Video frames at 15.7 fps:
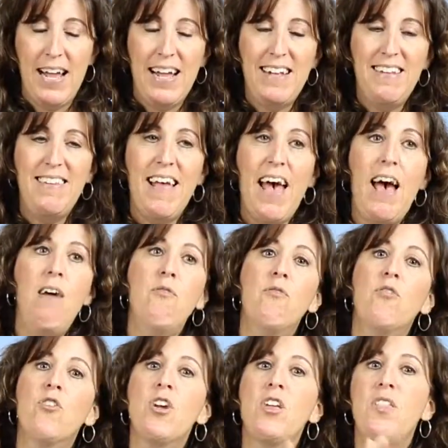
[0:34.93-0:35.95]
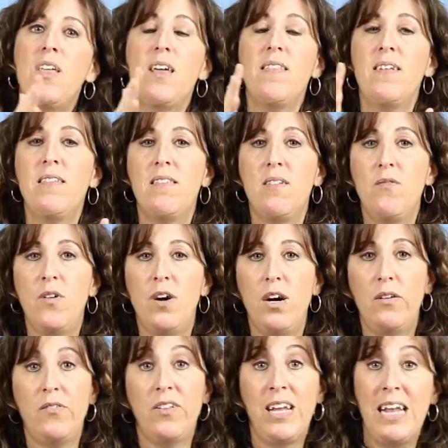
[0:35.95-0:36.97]
It's everything that's
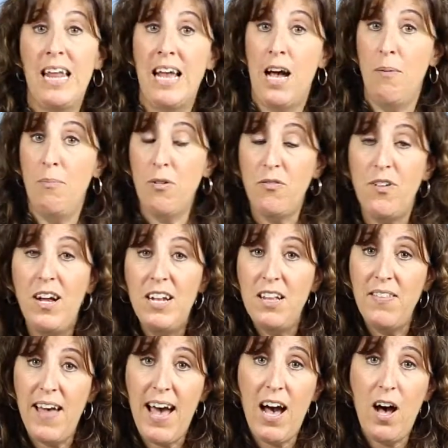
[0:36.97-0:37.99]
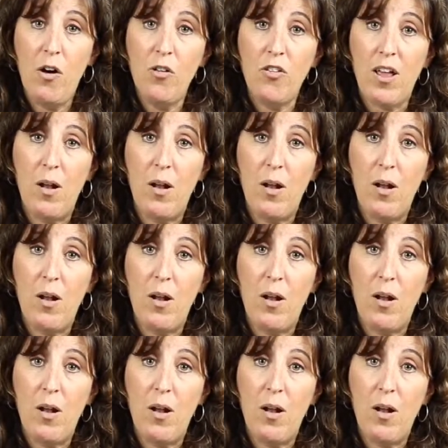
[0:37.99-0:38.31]
involved leading up to finding the house,